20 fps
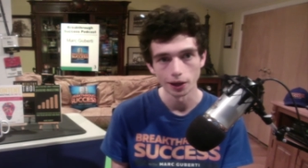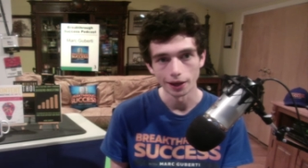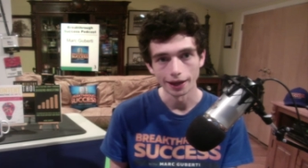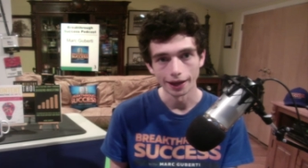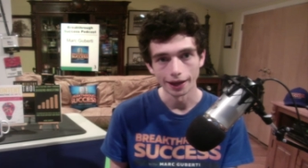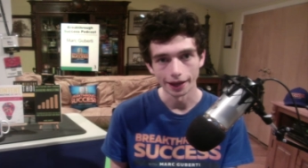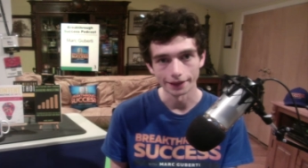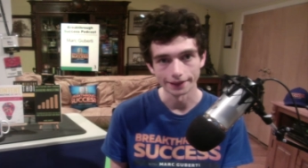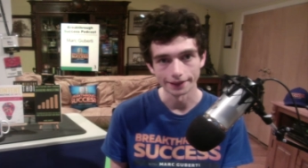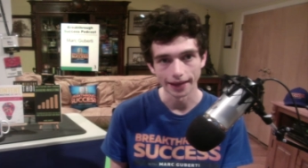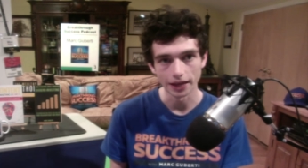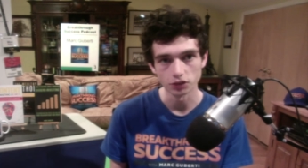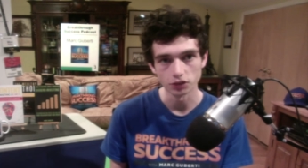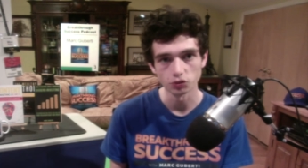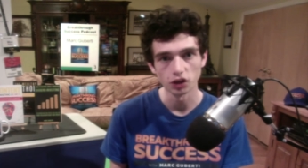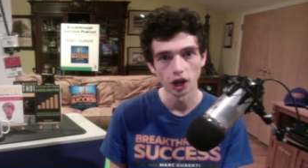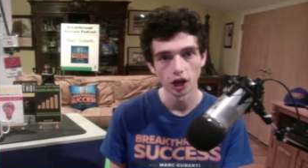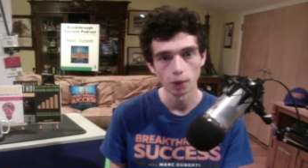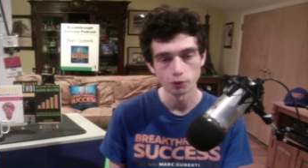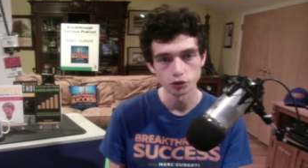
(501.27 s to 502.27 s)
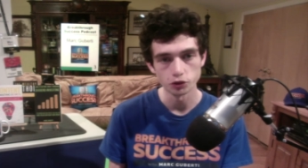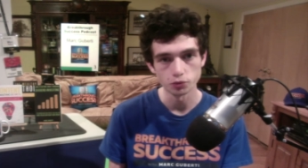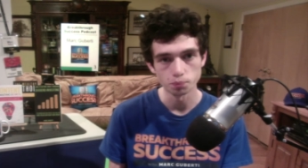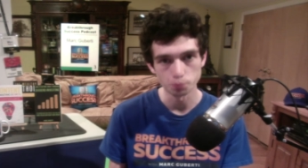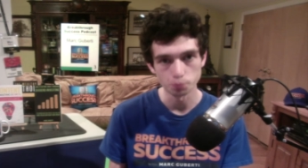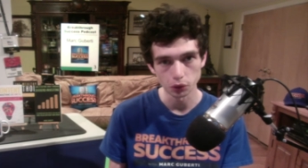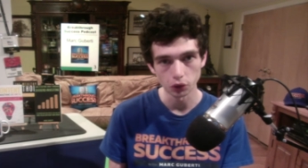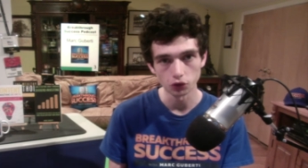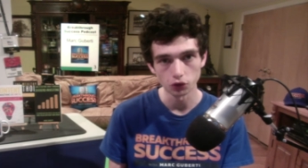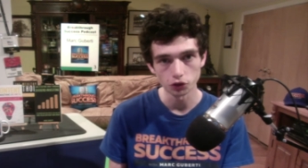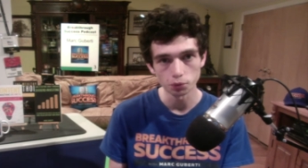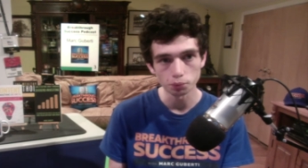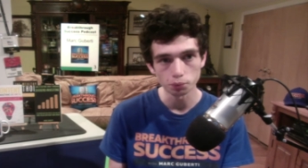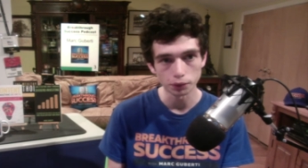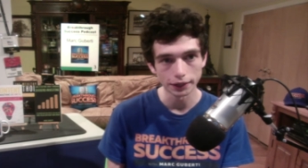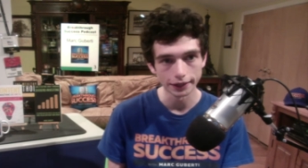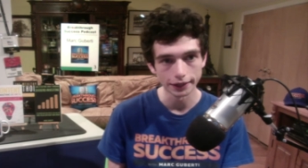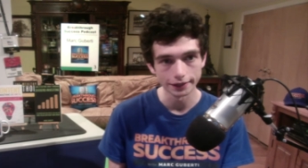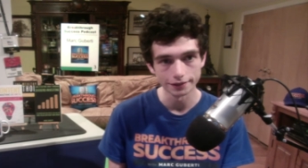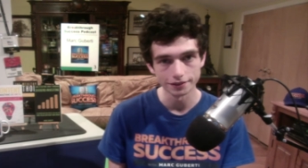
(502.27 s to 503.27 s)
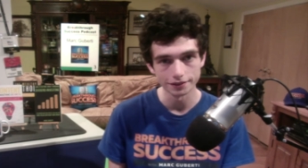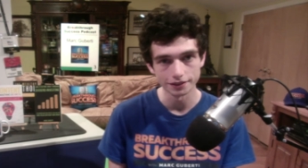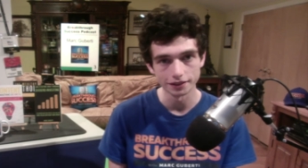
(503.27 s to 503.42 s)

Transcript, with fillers: And that's what helps you build a brand.